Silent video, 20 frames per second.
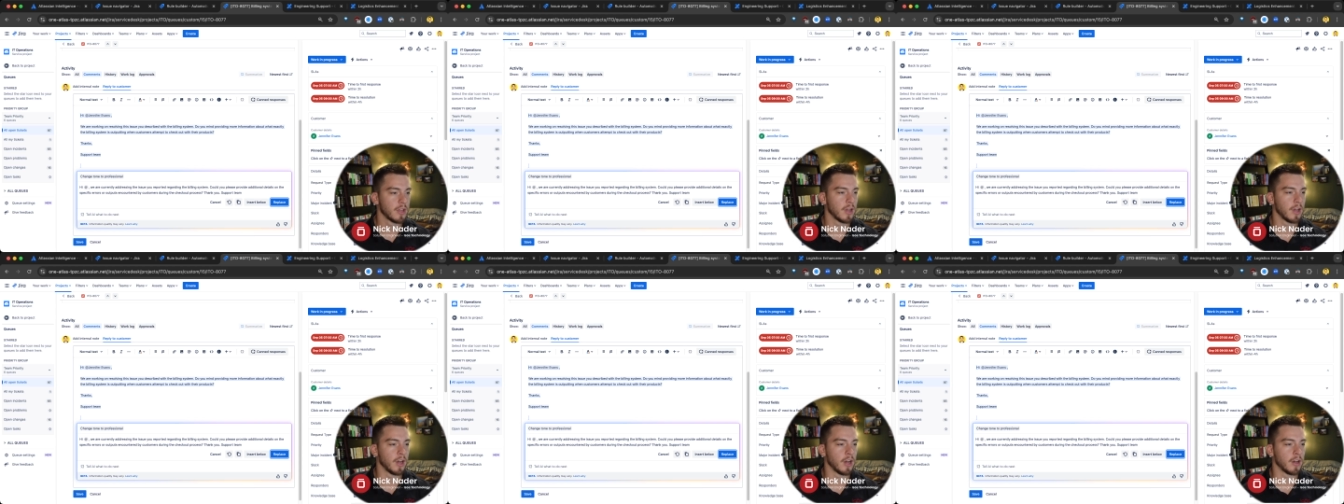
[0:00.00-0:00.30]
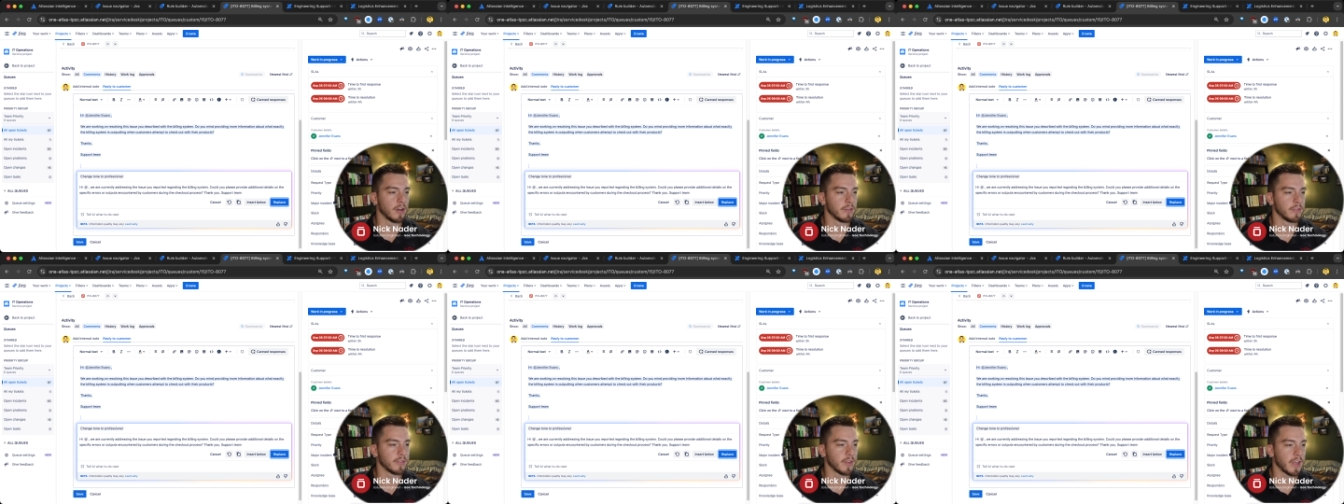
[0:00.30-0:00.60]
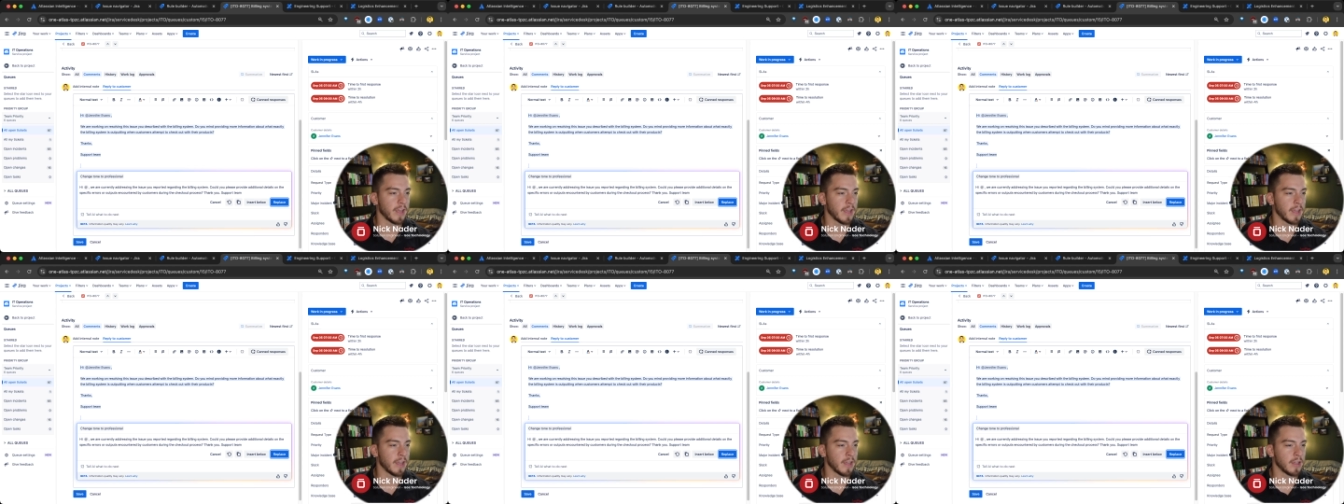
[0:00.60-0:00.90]
of
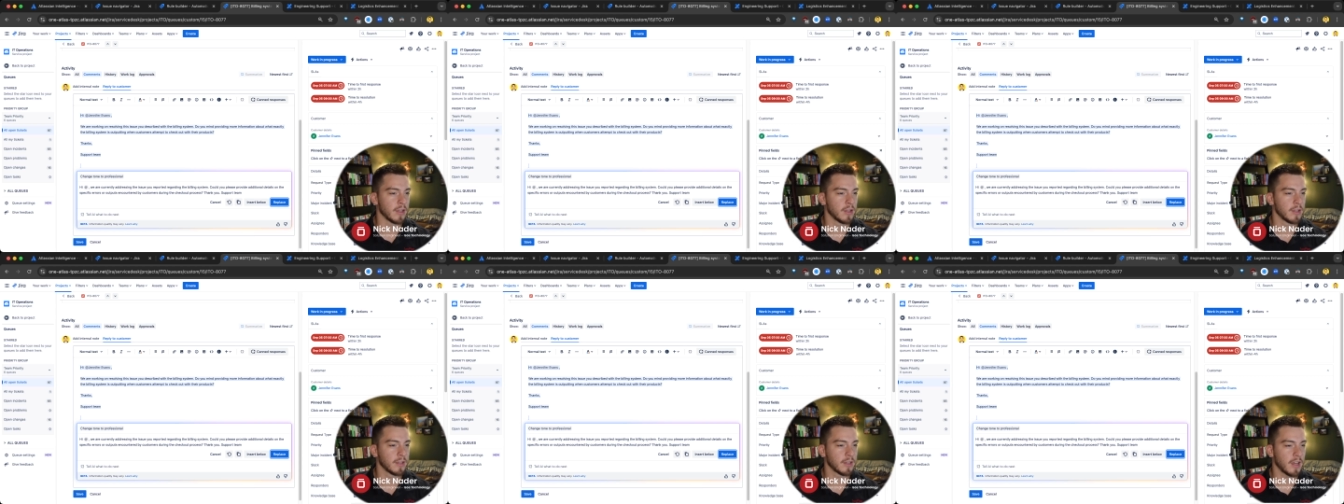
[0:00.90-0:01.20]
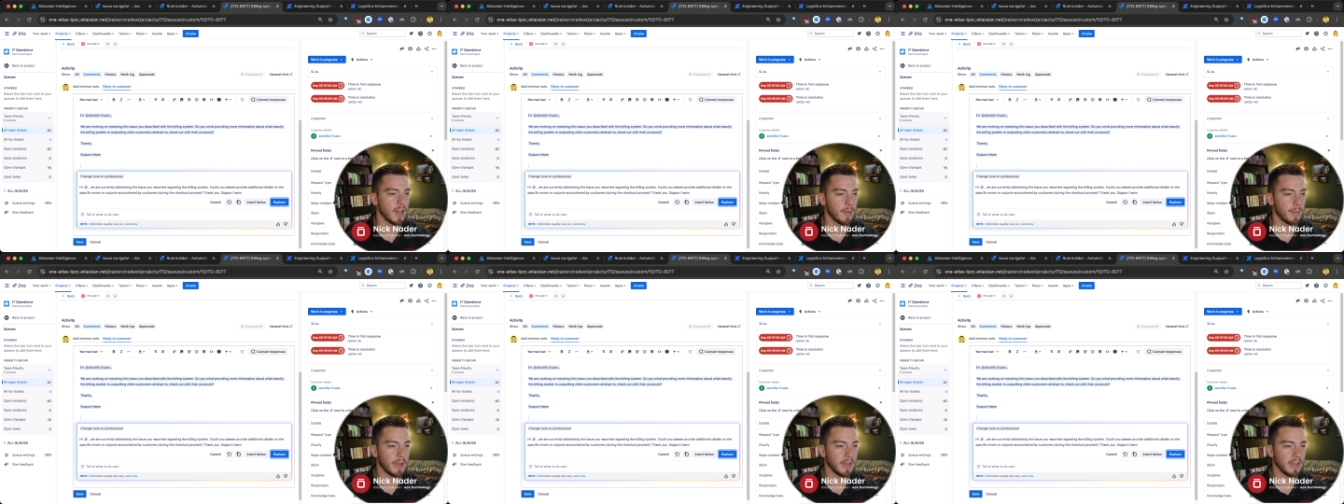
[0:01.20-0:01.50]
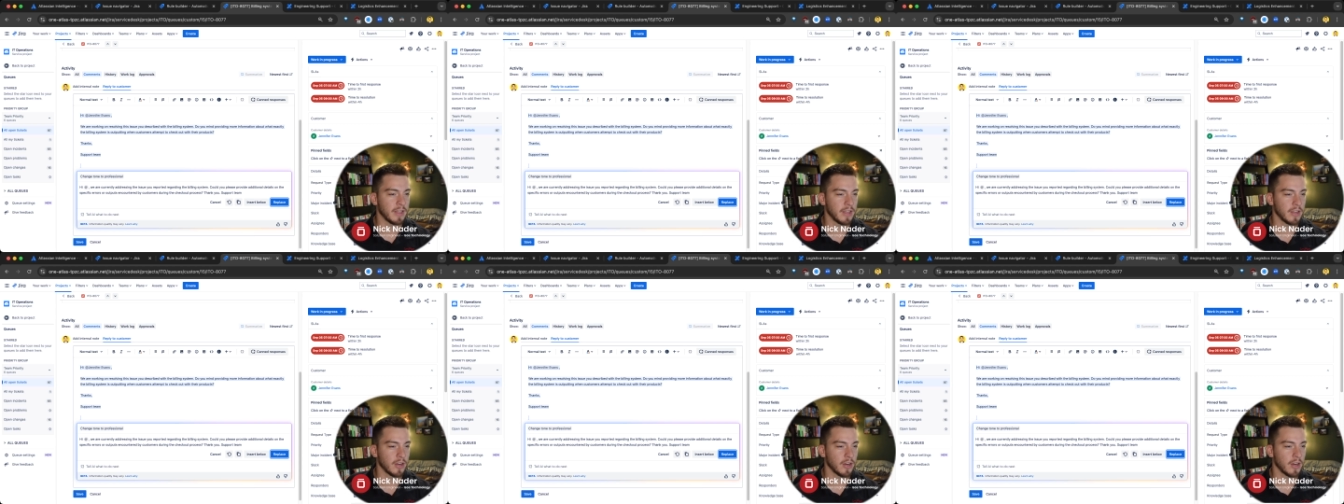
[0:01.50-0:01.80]
a comment
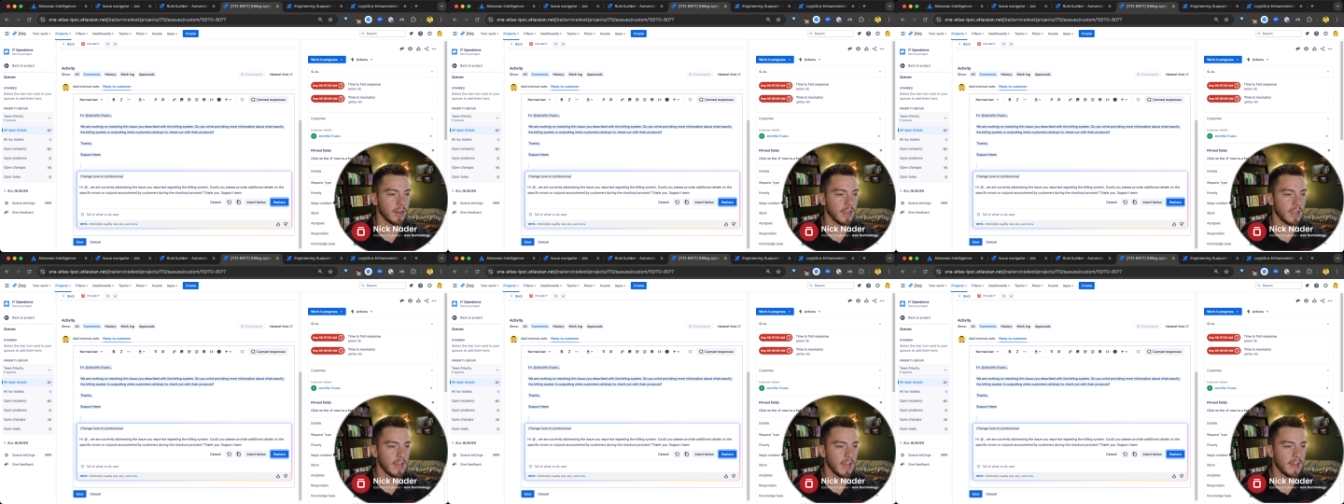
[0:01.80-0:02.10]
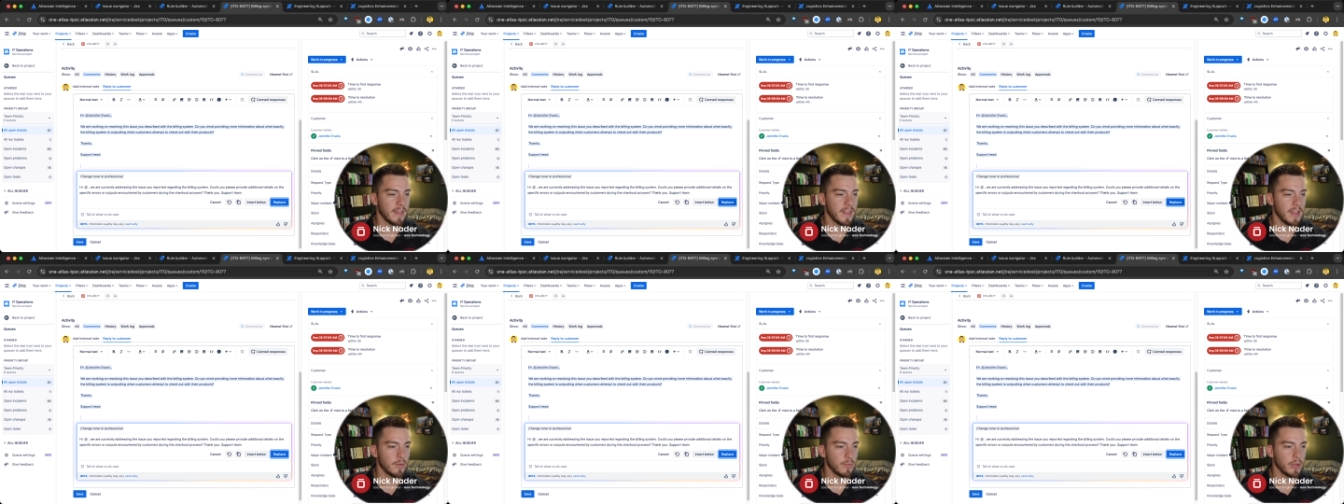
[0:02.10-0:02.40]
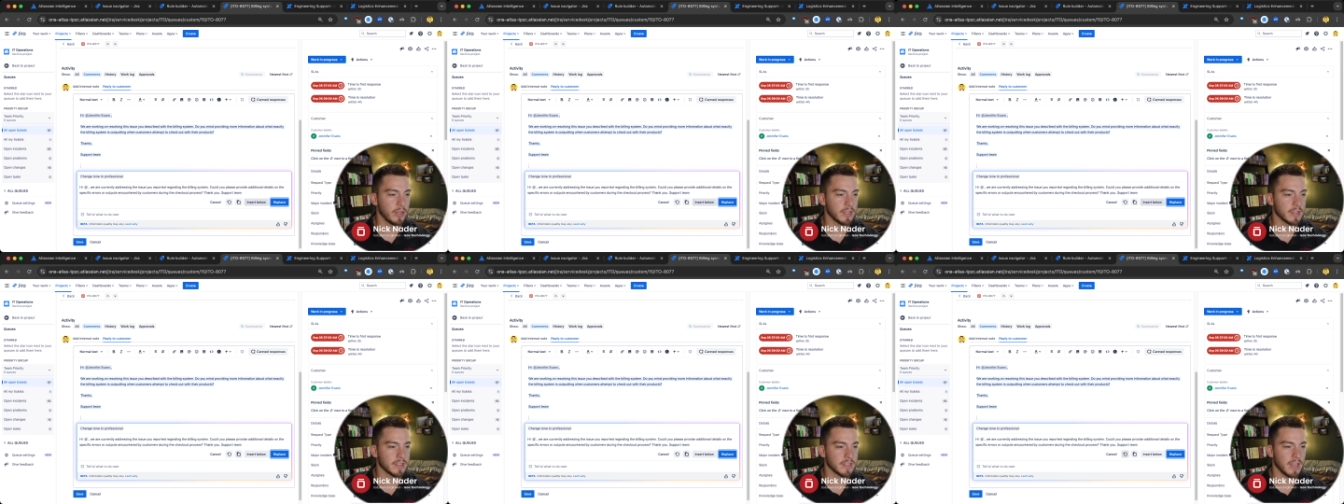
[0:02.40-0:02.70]
here, and then
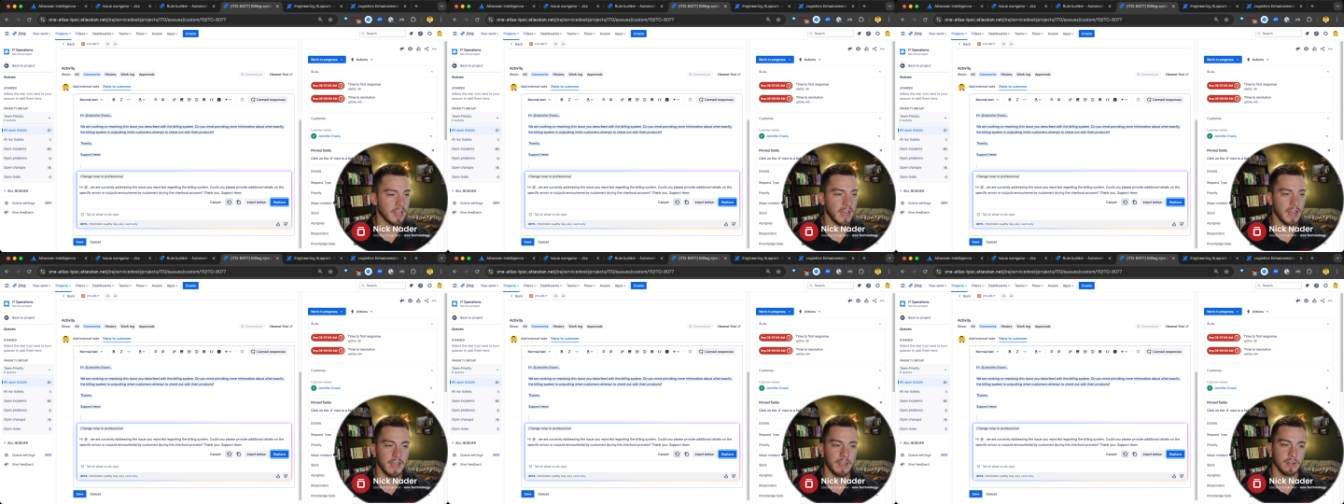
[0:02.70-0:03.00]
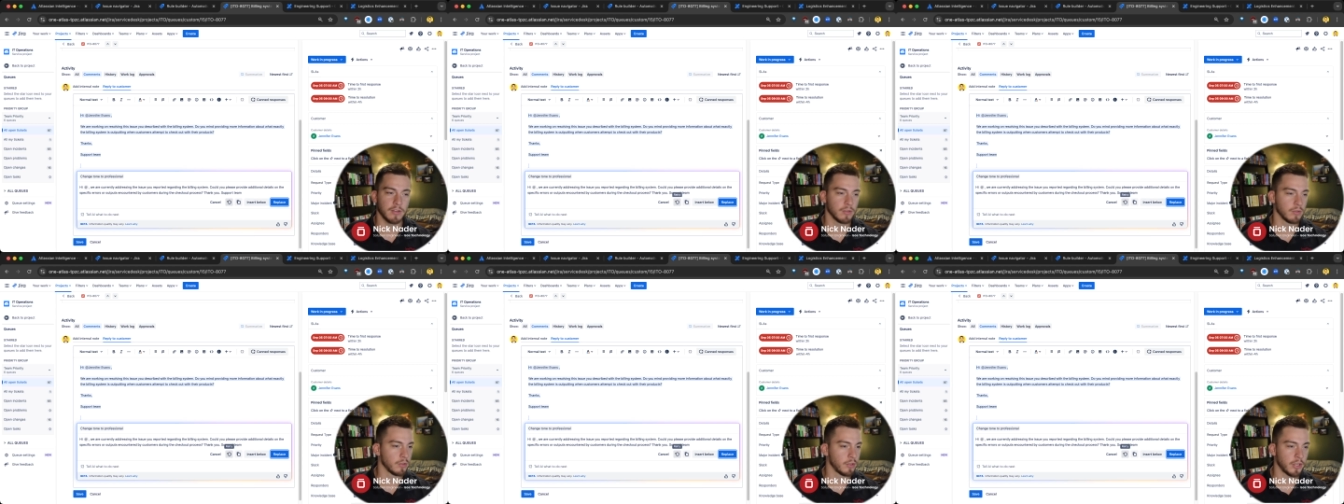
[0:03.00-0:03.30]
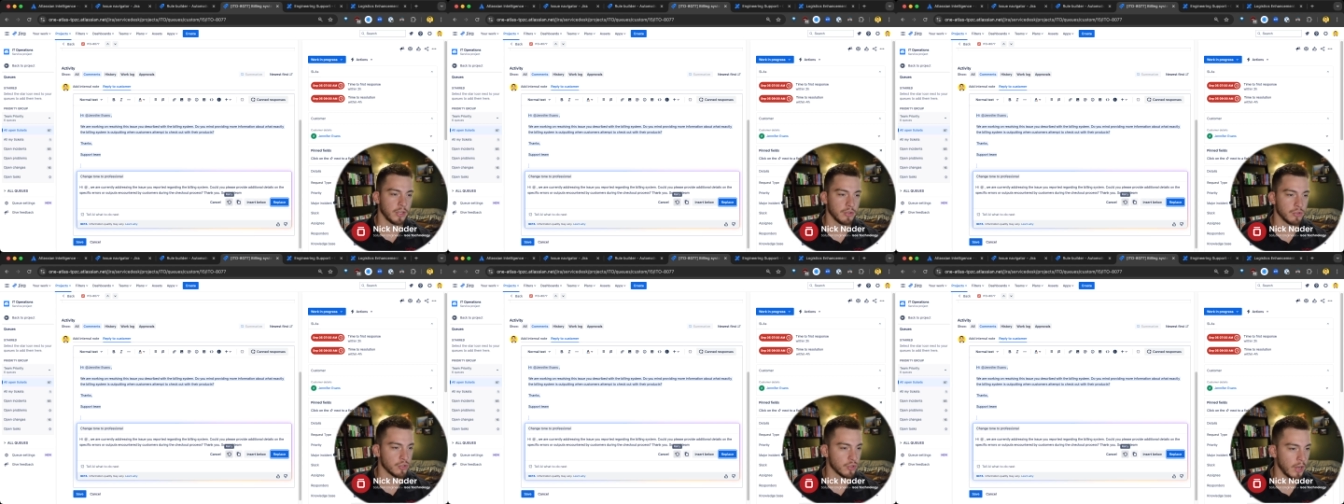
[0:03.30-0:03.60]
we can say, hey,
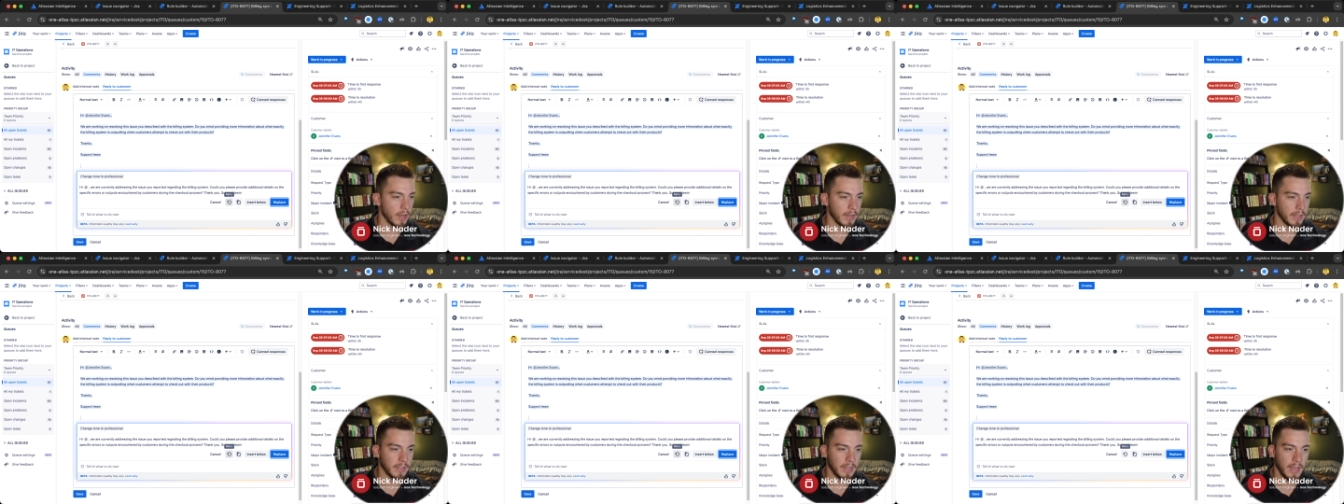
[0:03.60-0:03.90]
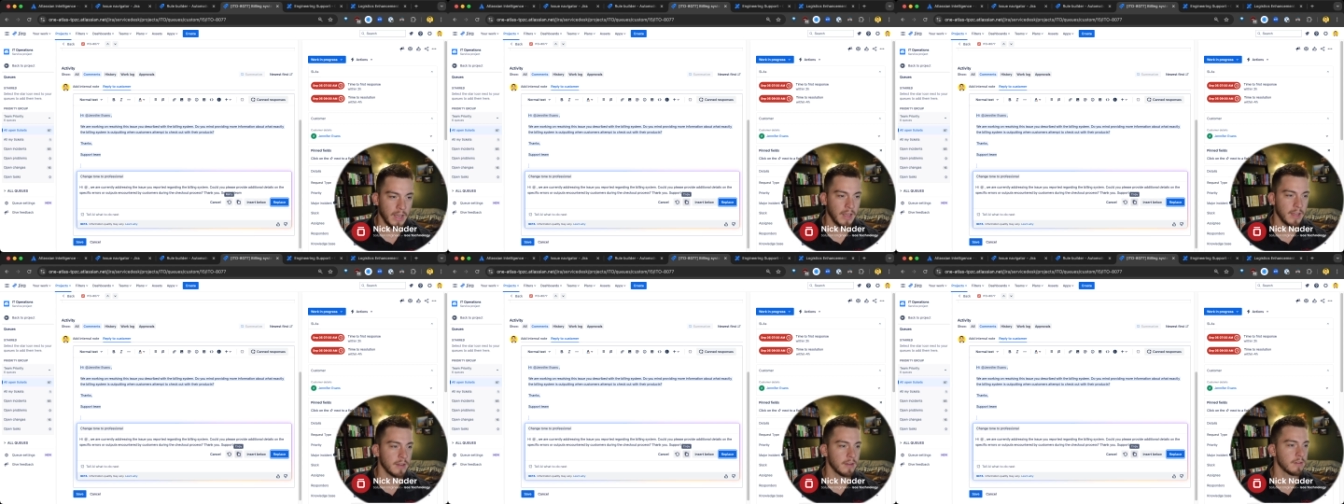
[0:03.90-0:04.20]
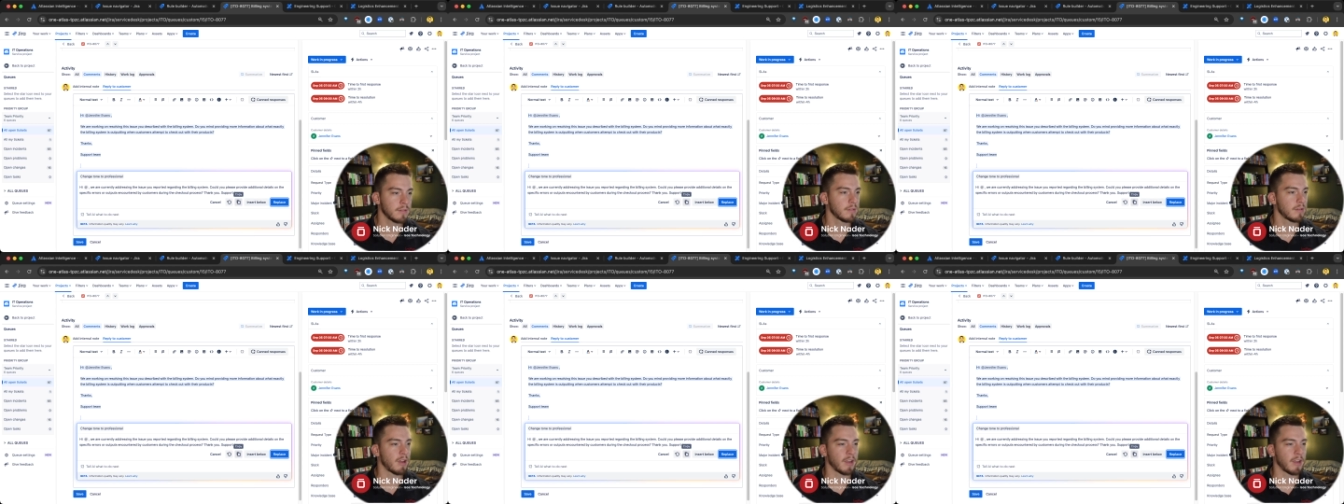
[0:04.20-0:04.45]
can you try it again?